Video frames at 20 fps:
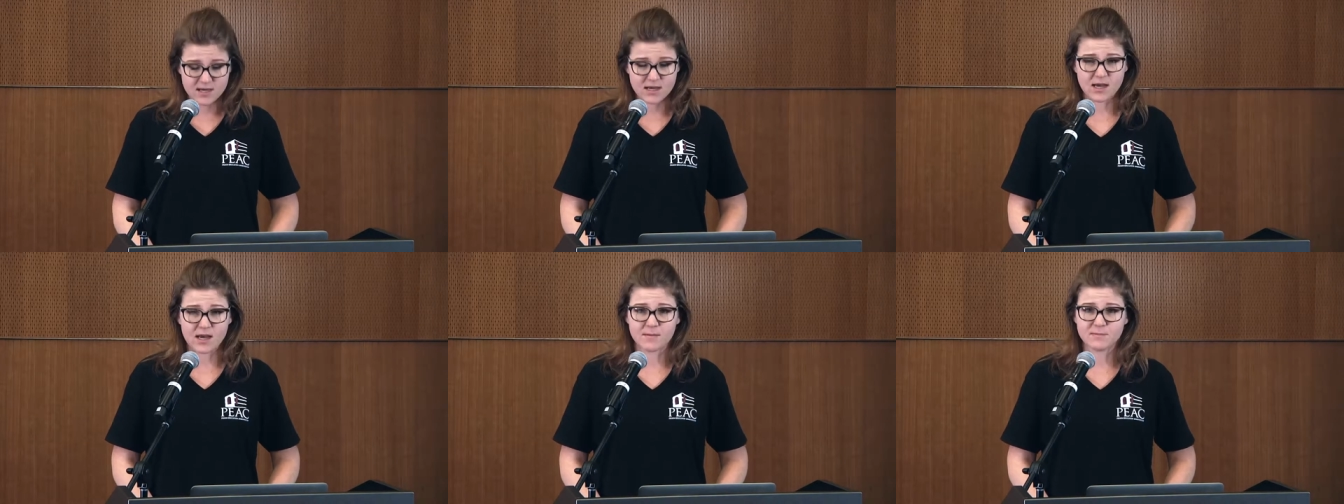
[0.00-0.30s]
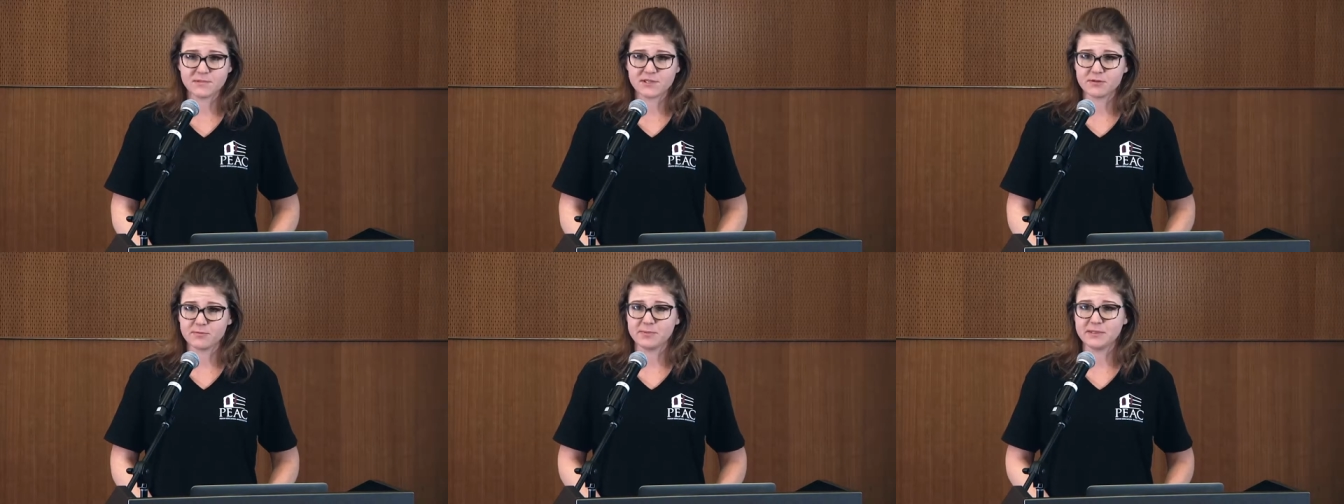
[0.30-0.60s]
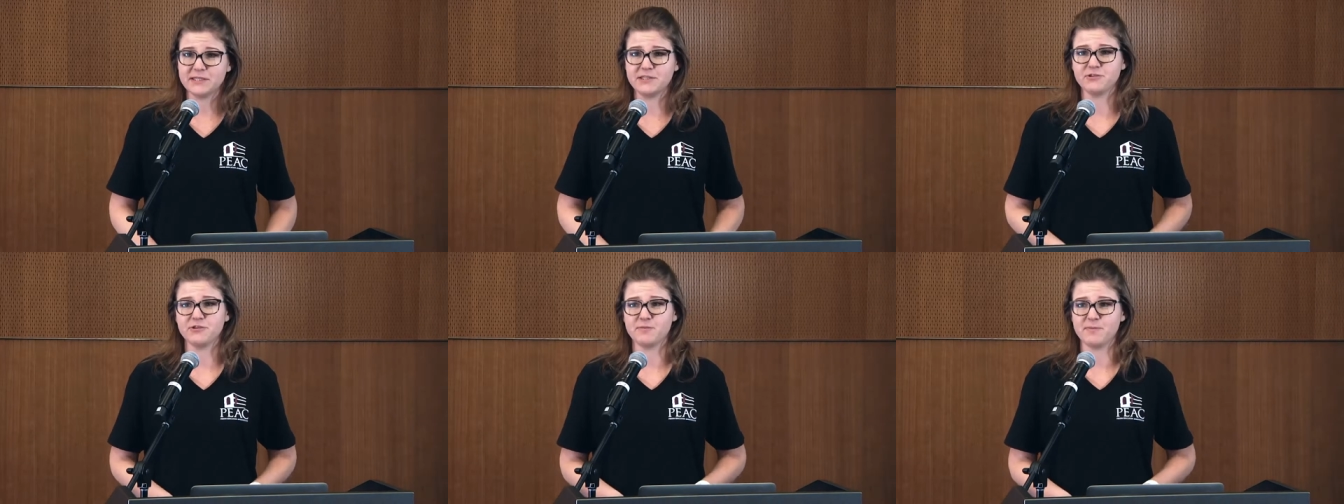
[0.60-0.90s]
Um, so
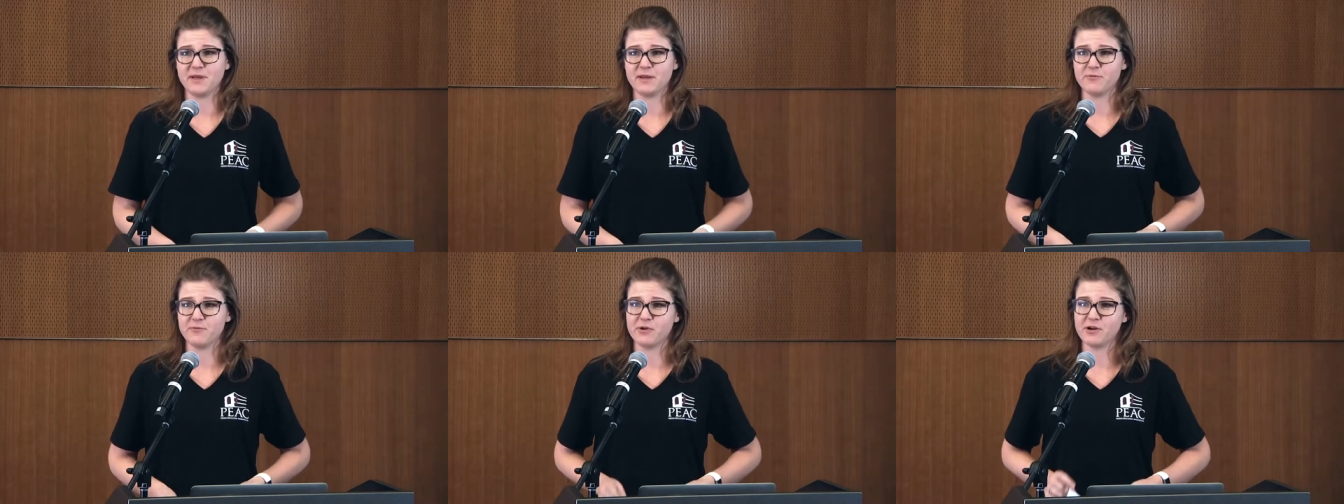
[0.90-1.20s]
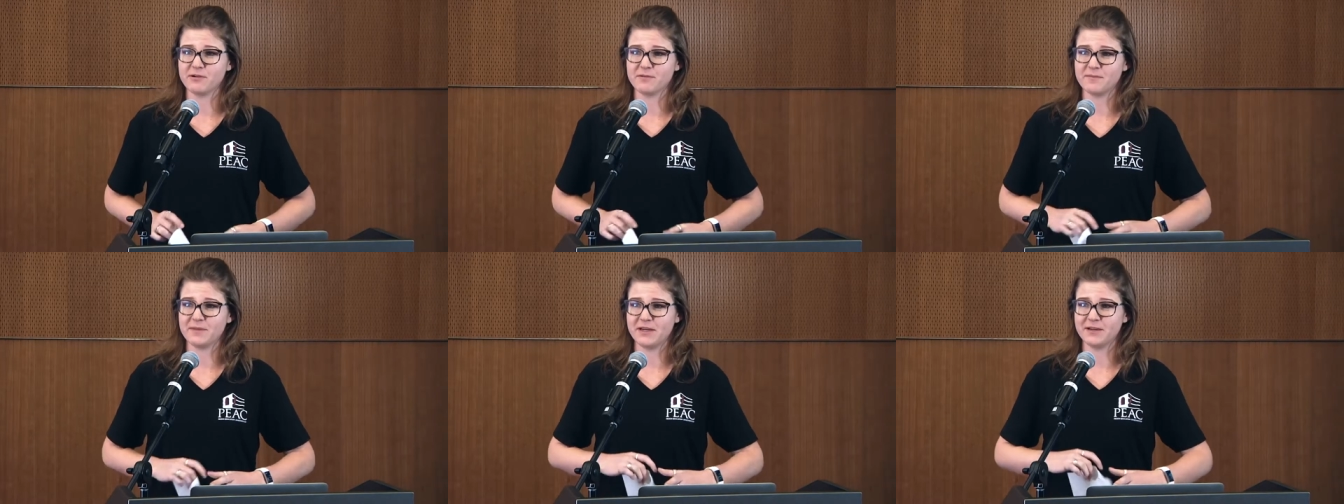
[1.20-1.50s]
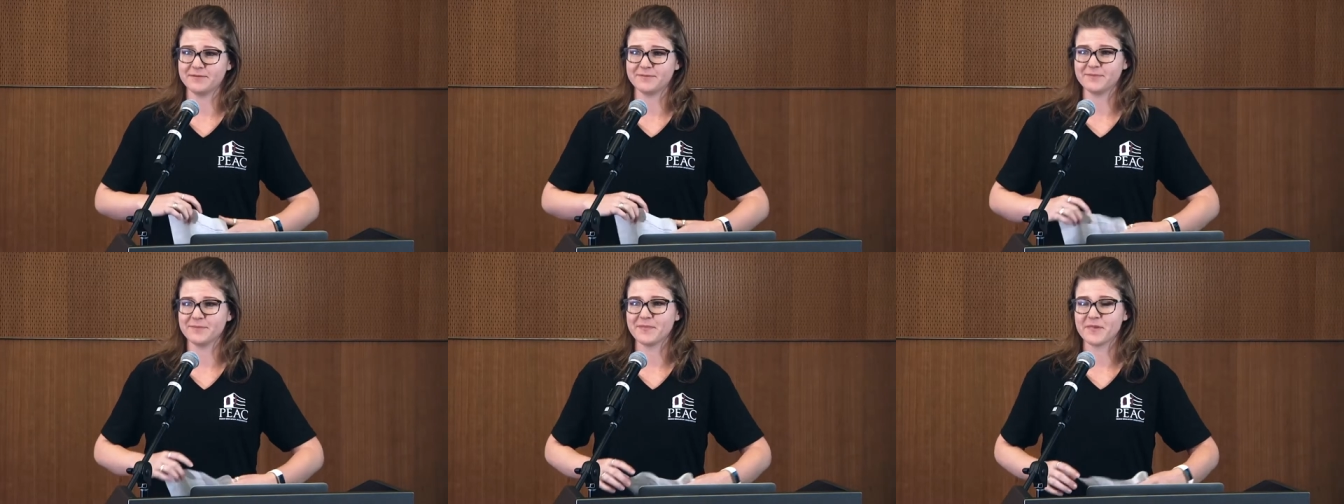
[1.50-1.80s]
please join me in
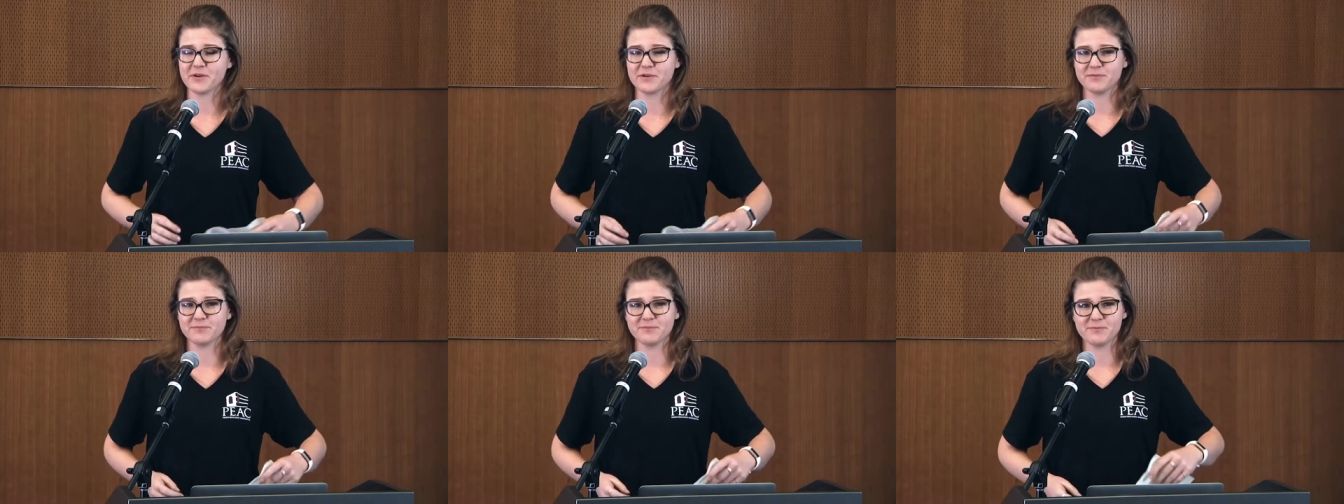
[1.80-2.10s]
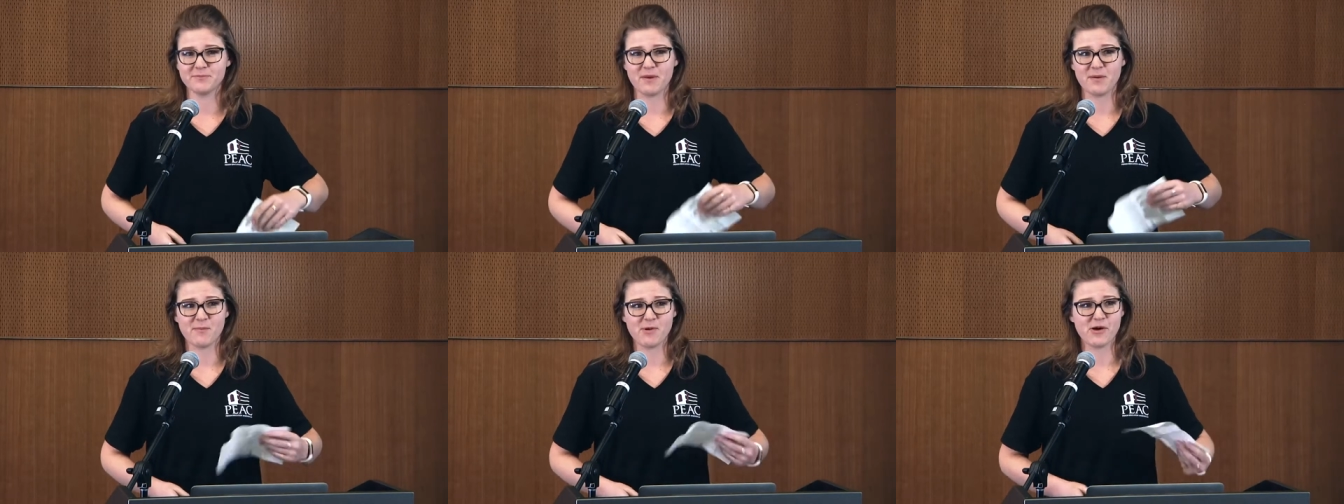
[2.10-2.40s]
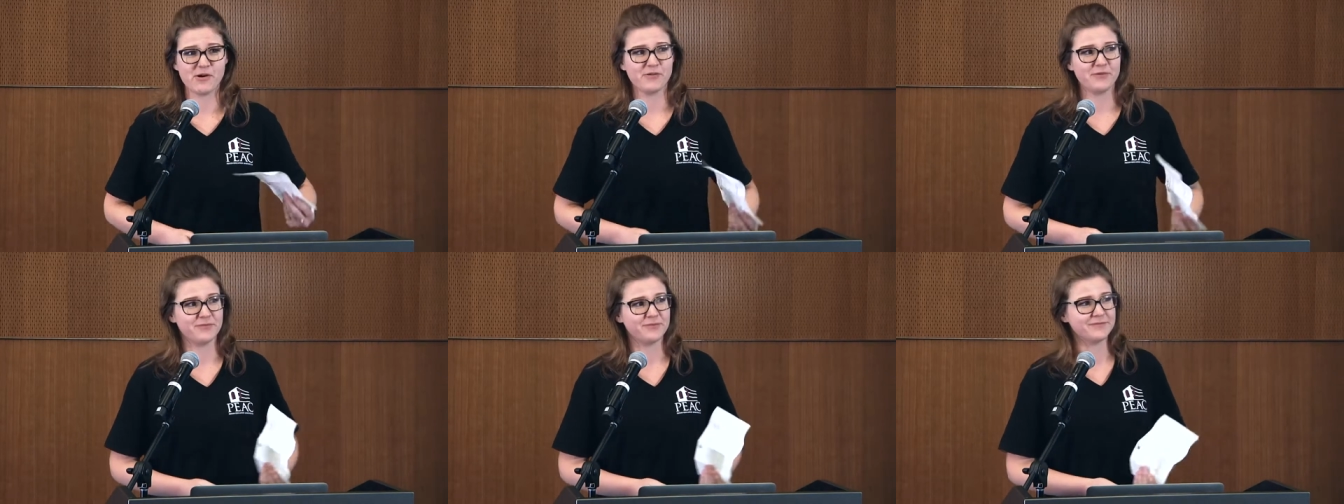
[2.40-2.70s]
welcoming
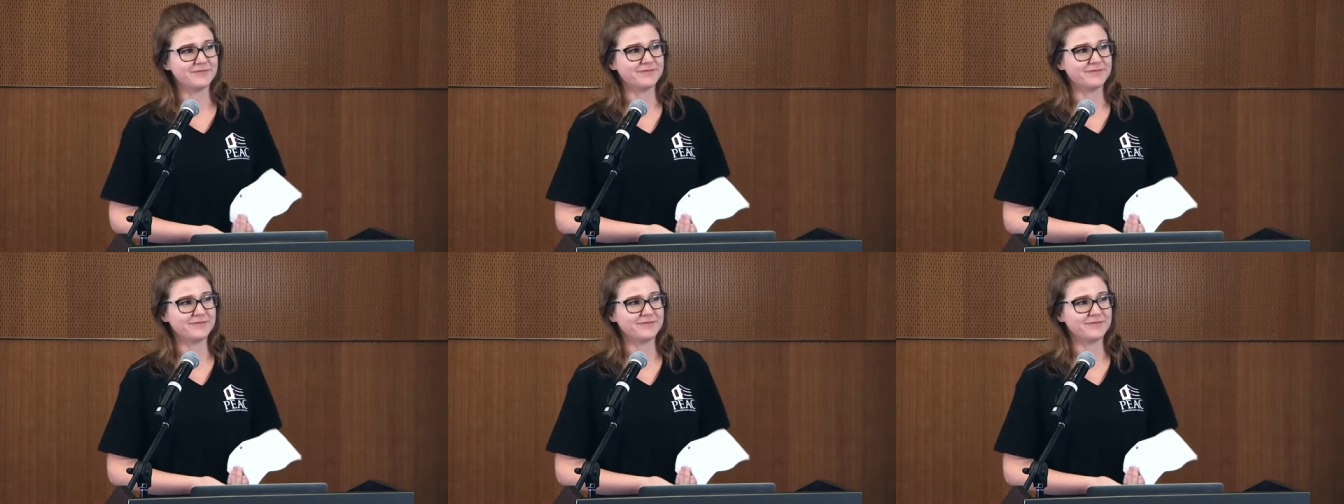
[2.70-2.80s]
Memo.